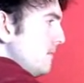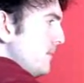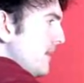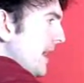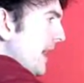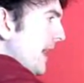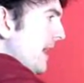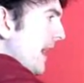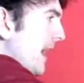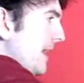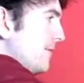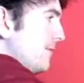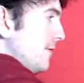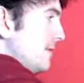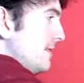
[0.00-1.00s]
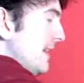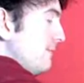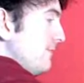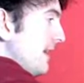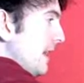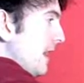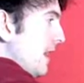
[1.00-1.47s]
But as George
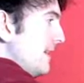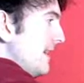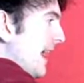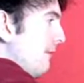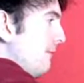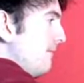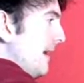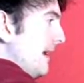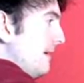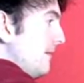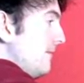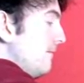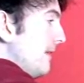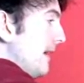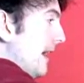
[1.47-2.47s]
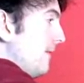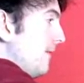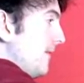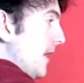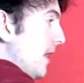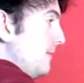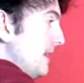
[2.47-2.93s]
said, we are now very
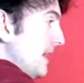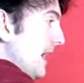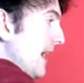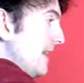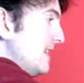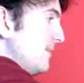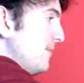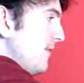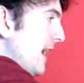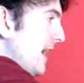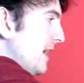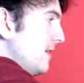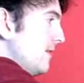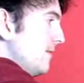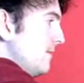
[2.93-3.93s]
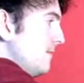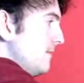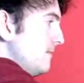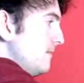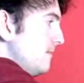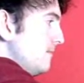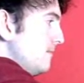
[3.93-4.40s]
well firmly in spring.
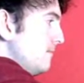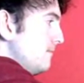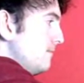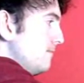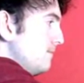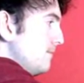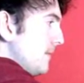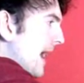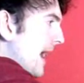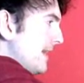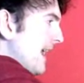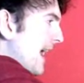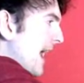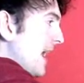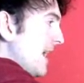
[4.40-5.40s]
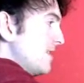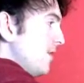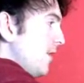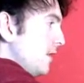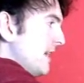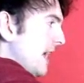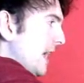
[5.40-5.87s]
And yet it's
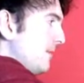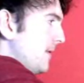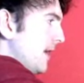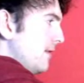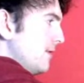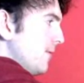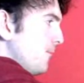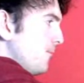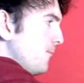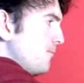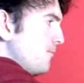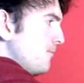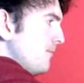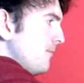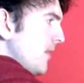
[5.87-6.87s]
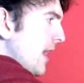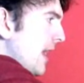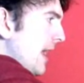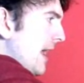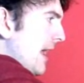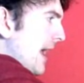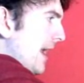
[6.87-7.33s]
not debuted.
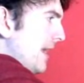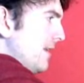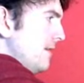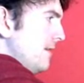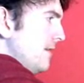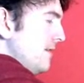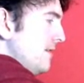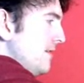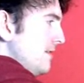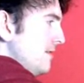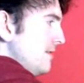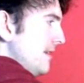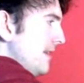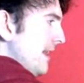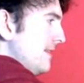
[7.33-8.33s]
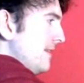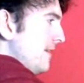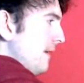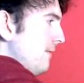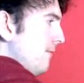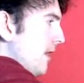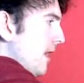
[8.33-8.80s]
And... There's
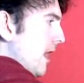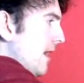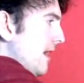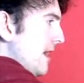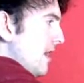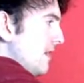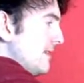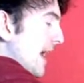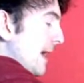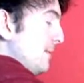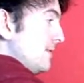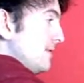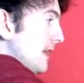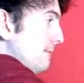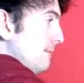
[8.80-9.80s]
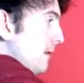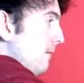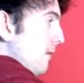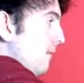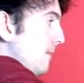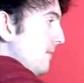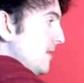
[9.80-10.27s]
only
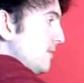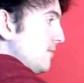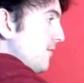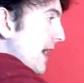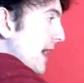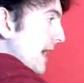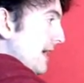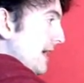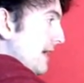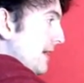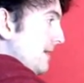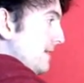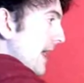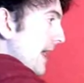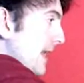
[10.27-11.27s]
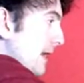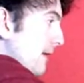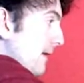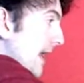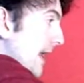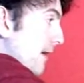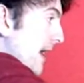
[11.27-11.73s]
one more month of spring, and then that's it.
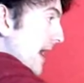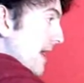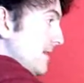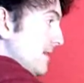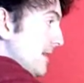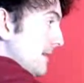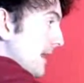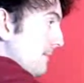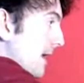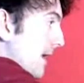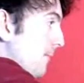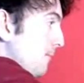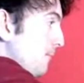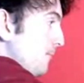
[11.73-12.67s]
You're into summer.